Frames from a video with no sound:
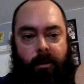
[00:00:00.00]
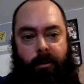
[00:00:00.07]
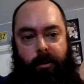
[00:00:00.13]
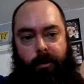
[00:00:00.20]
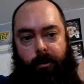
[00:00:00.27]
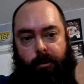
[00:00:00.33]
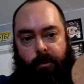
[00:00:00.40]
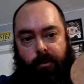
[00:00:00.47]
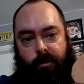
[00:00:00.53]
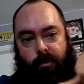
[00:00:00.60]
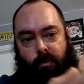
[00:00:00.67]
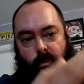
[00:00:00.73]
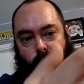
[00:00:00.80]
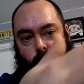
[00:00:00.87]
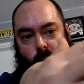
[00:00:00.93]
Huge
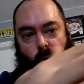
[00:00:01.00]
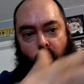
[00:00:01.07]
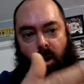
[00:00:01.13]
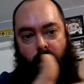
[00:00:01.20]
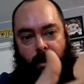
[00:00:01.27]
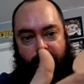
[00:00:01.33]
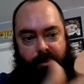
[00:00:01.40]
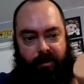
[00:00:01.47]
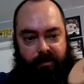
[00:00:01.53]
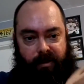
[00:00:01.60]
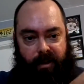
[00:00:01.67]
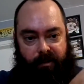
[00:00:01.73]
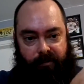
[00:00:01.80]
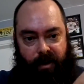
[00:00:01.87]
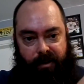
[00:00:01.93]
walls
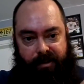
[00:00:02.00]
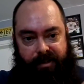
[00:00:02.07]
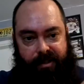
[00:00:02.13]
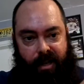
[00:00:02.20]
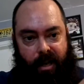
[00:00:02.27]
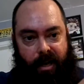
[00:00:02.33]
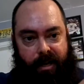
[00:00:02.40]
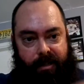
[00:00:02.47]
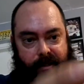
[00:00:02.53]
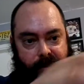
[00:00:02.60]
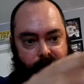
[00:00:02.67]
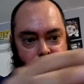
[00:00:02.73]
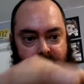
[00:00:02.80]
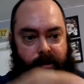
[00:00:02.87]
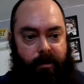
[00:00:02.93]
around the
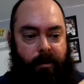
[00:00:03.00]
sides.